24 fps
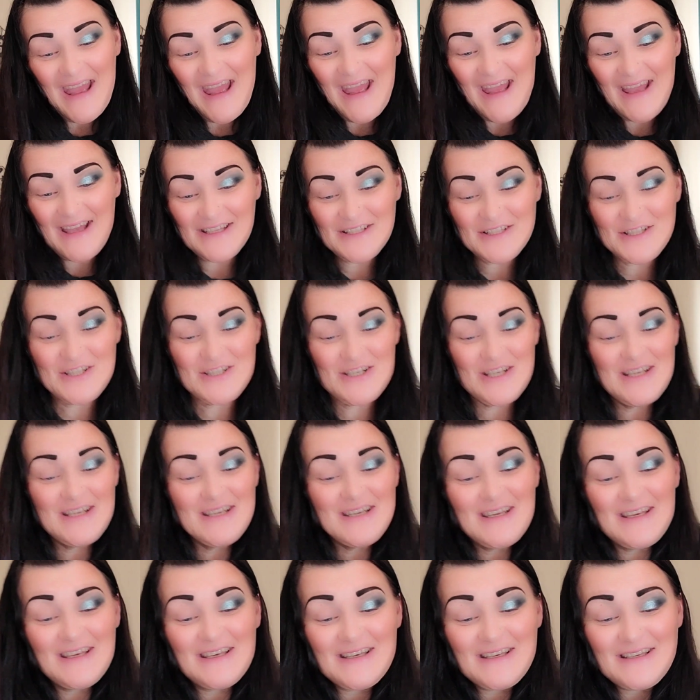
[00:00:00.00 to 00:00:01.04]
And she
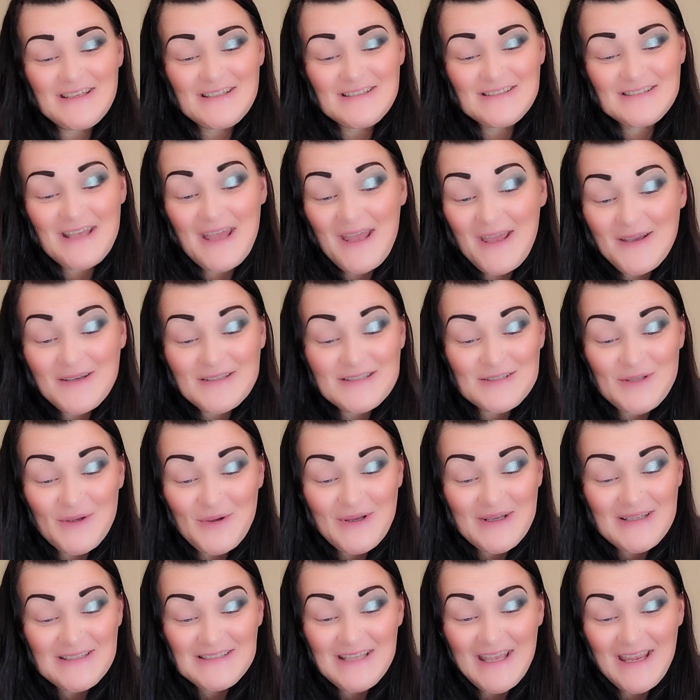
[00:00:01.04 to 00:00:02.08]
is, I am so
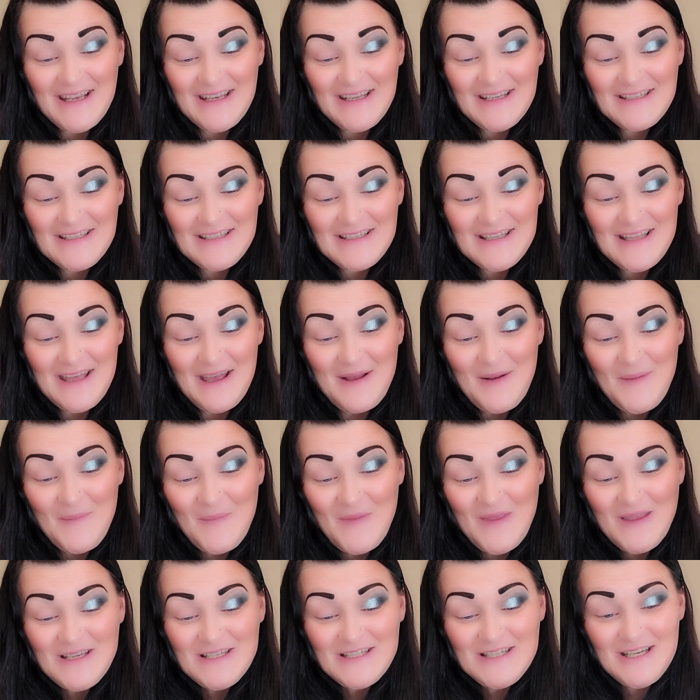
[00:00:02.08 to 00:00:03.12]
excited
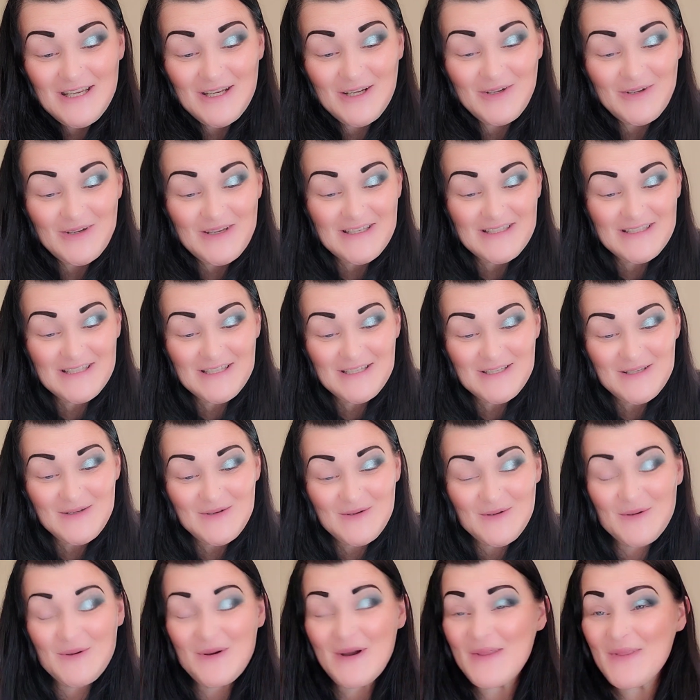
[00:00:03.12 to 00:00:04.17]
that she agreed to
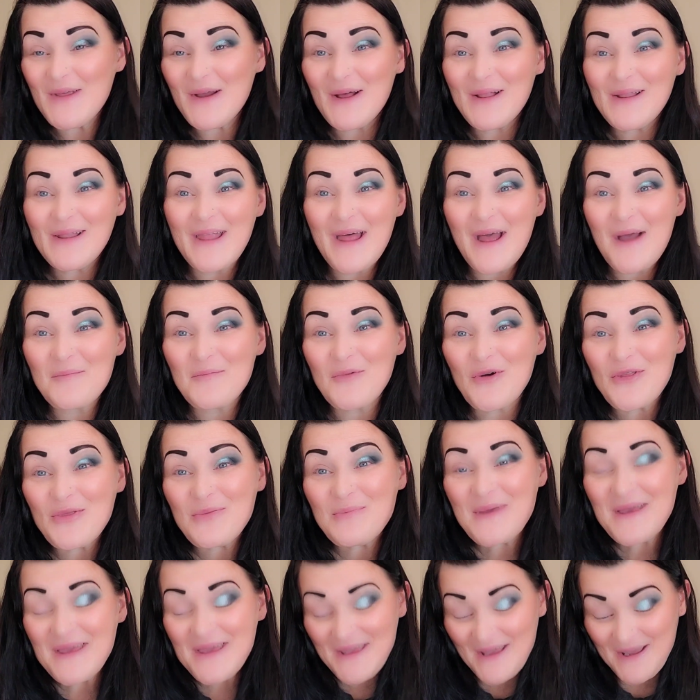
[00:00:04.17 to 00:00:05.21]
do the collab with
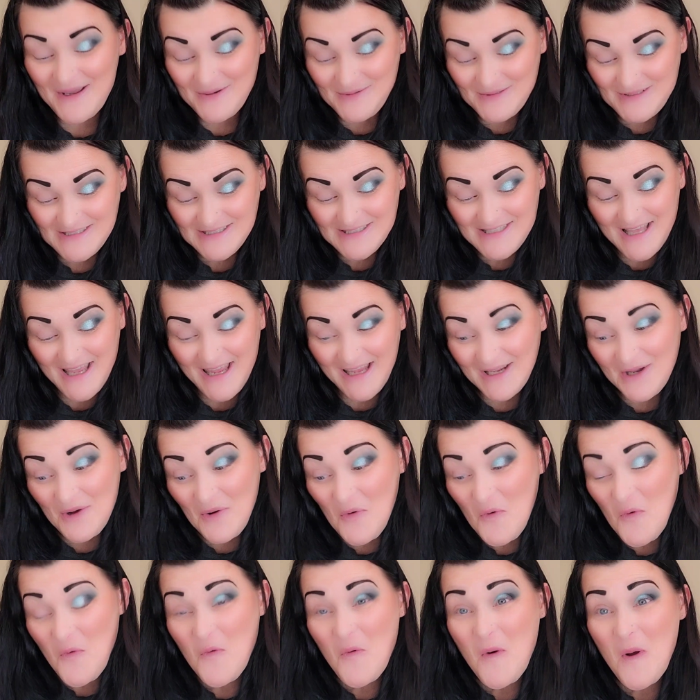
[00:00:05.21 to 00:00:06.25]
me. I was like,
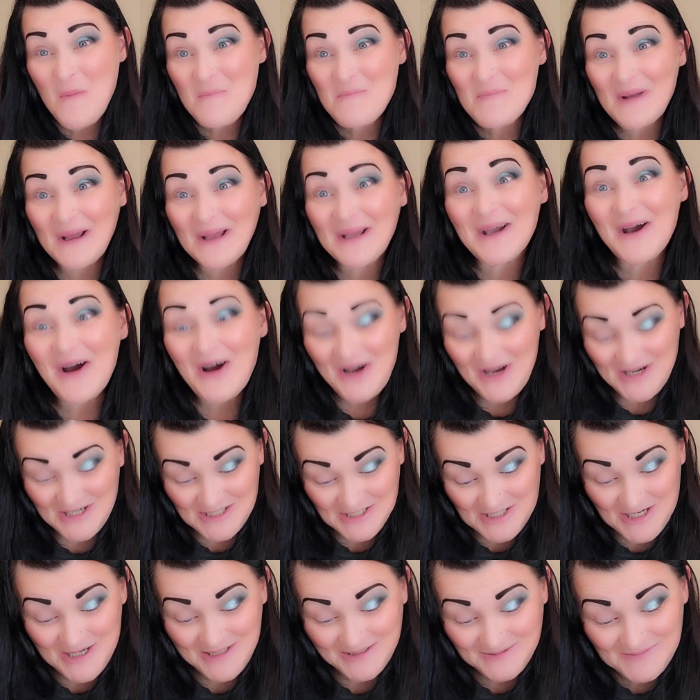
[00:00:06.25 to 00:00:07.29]
oh my
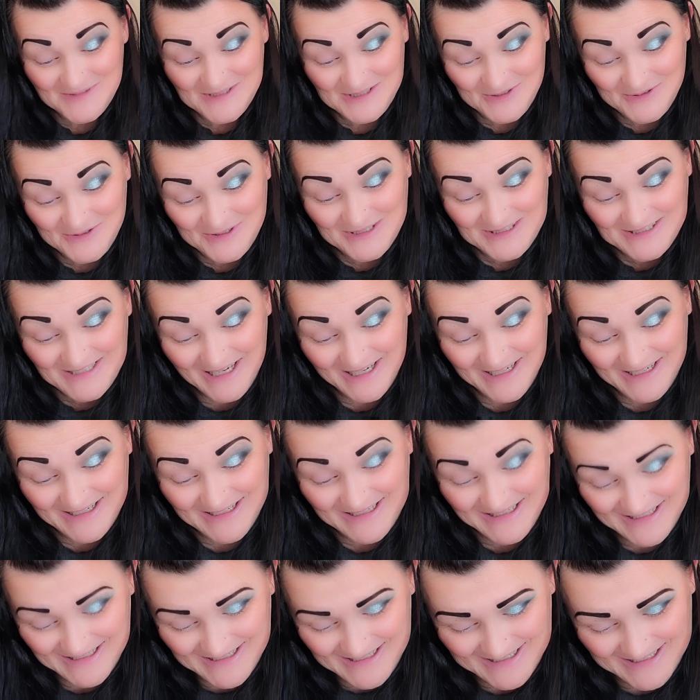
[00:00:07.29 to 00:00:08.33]
gosh, I am so
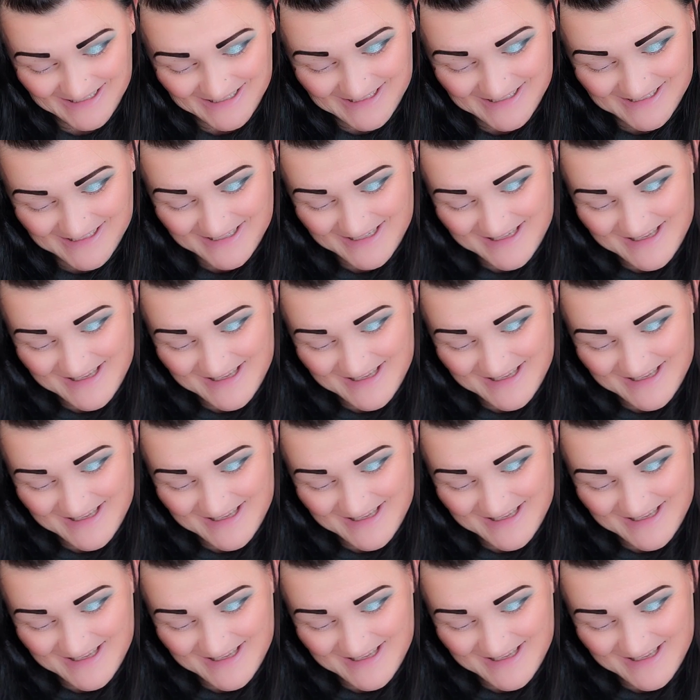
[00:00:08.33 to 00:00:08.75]
excited.